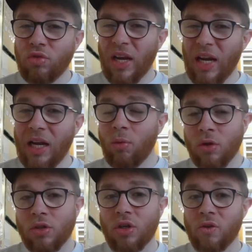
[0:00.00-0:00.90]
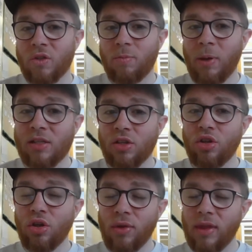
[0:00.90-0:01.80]
really want to go to space and
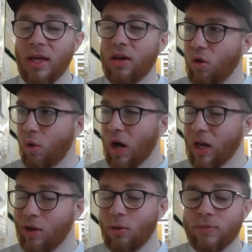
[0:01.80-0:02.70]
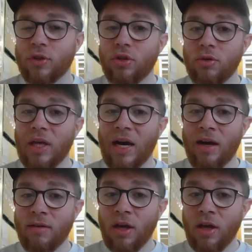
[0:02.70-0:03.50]
you think, oh, I'd love to do that,